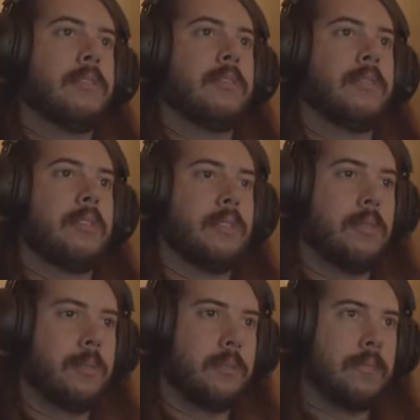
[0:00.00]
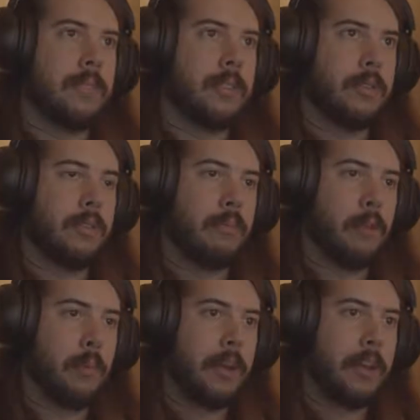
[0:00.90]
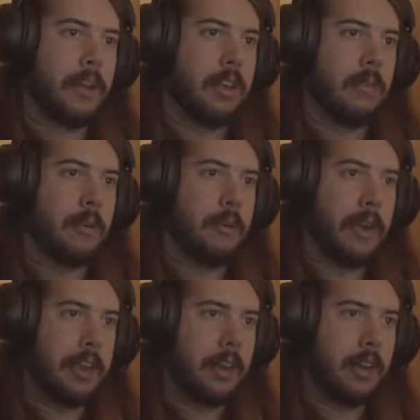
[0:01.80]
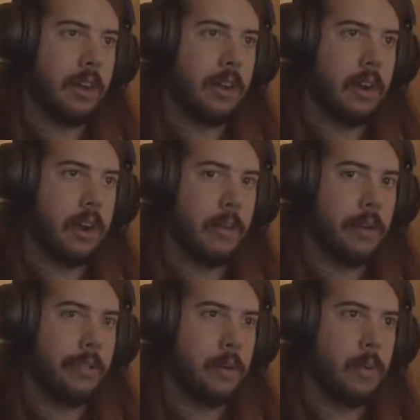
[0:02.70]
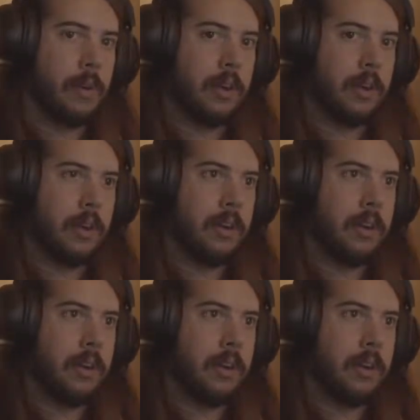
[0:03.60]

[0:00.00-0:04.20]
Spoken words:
So we're breaking our way forward here.